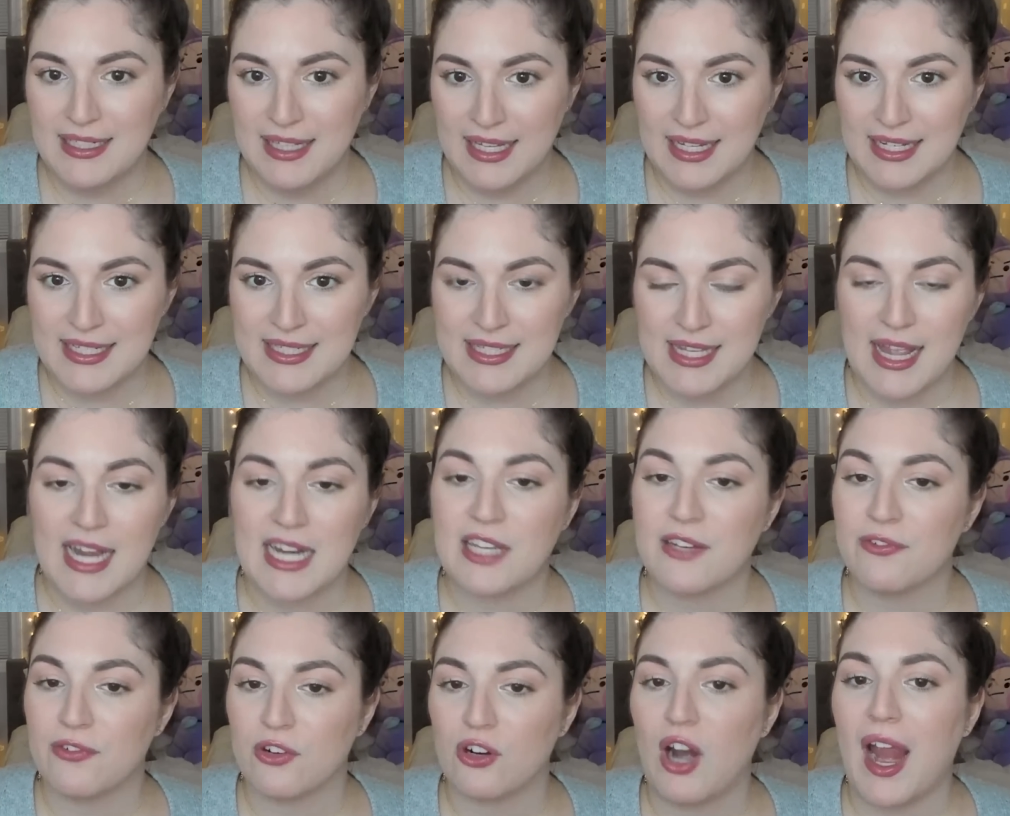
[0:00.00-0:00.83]
like
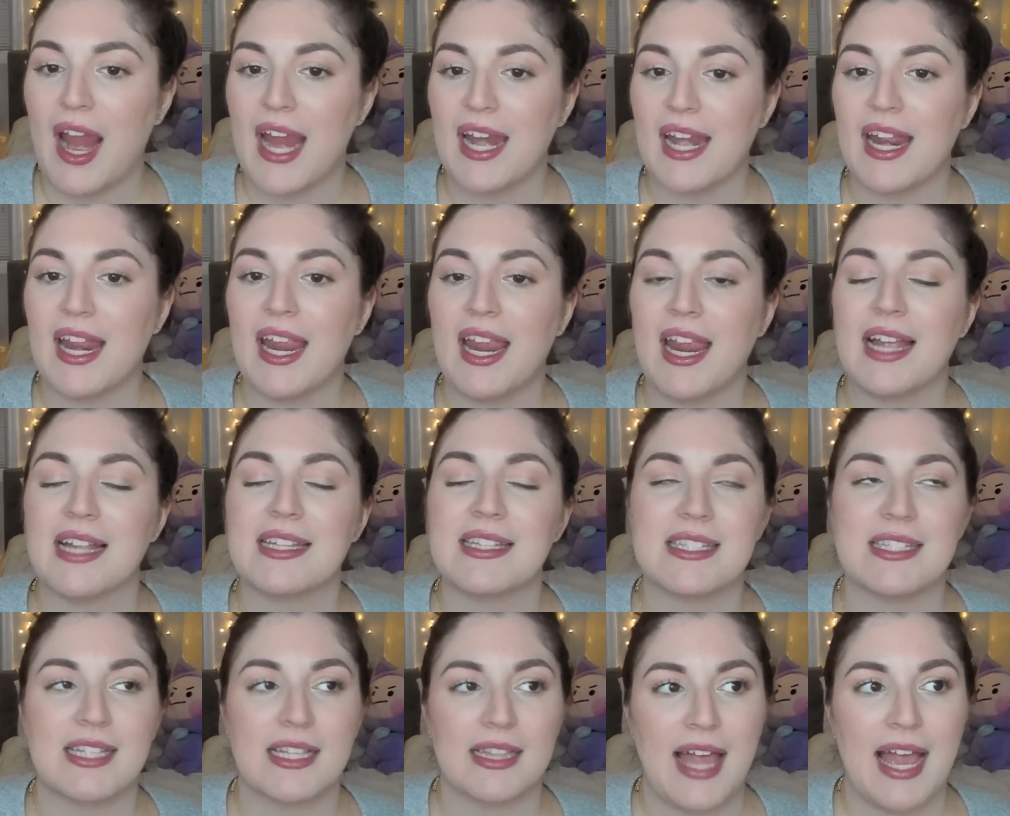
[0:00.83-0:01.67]
select variety and
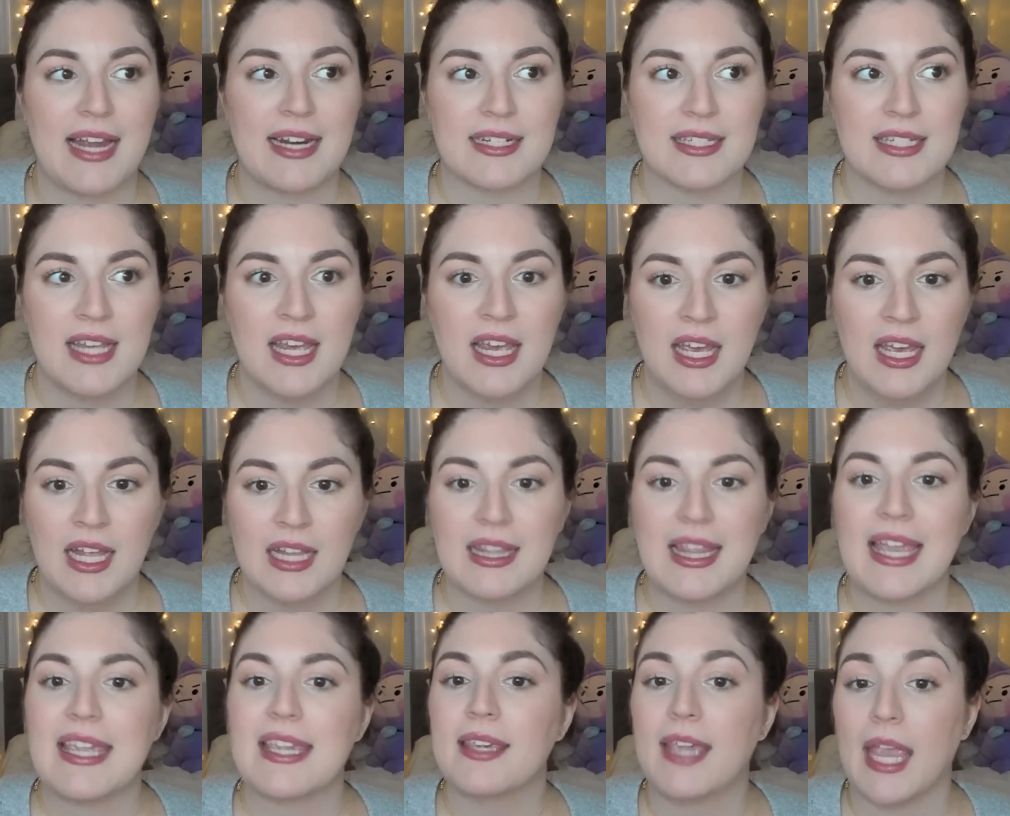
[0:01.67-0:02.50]
select
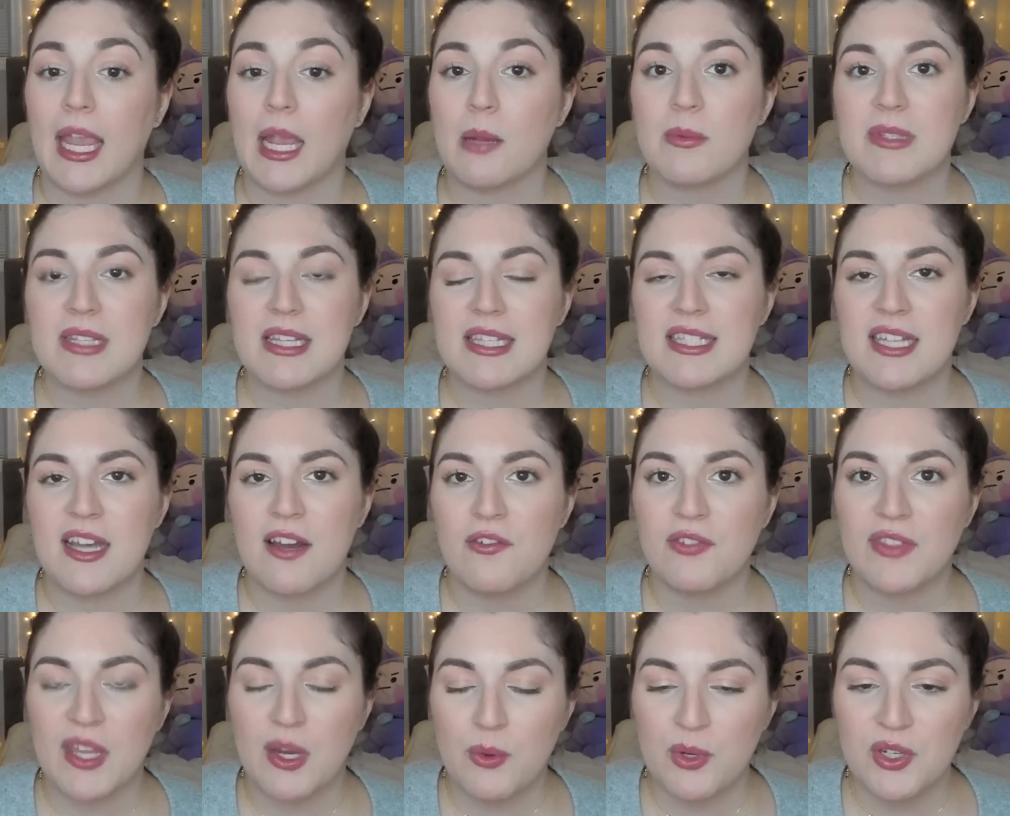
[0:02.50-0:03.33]
like games and
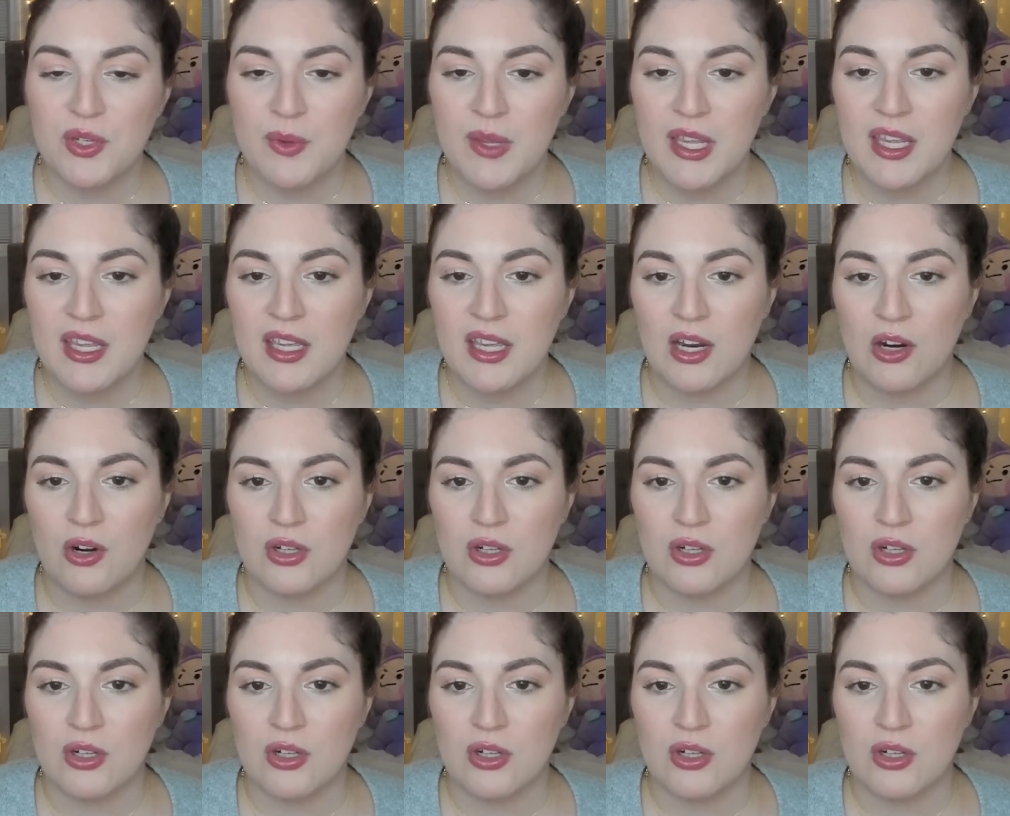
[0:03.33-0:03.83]
stuff they were doing,